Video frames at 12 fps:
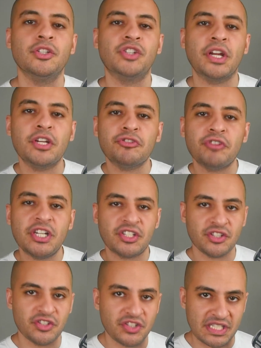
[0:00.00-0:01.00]

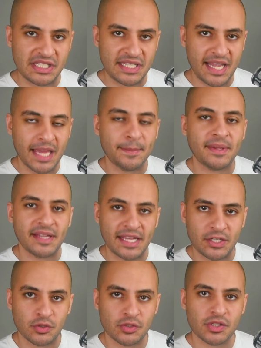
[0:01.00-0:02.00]
Generation Z and
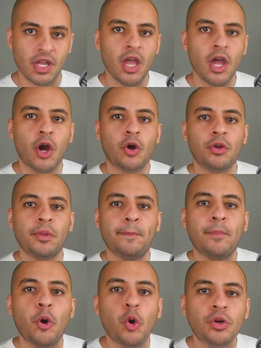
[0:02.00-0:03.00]
millennials are the
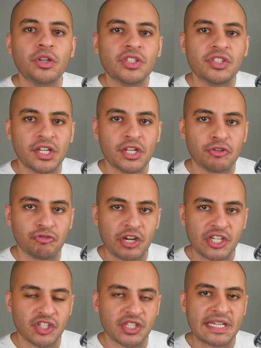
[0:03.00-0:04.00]
poorest
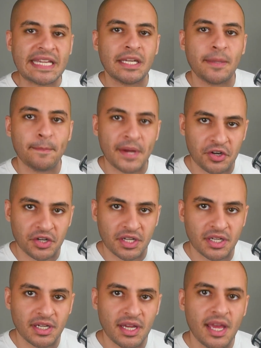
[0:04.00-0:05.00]
generation in
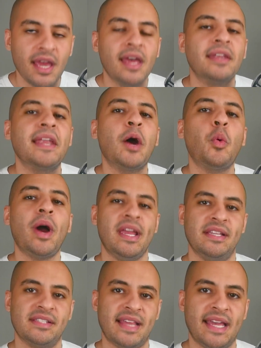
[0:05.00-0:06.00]
America. Now, why
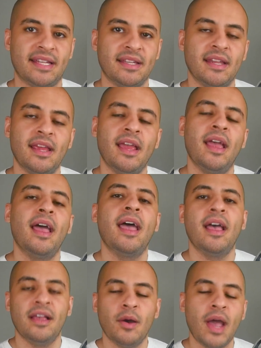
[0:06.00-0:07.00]
is that?
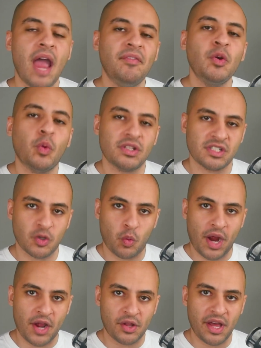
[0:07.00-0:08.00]
Every once in a
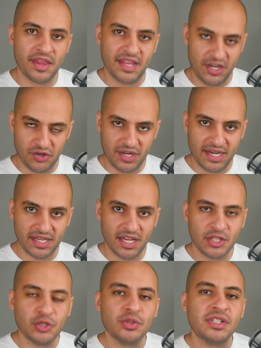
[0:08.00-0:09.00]
while on the internet,
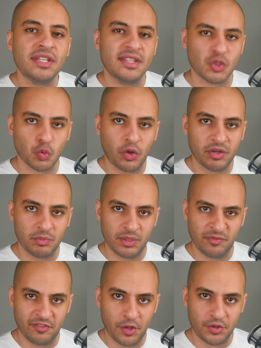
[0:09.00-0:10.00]
you see this one
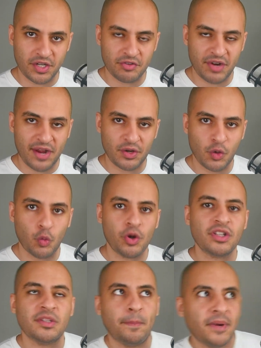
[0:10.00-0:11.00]
meme floating around where it's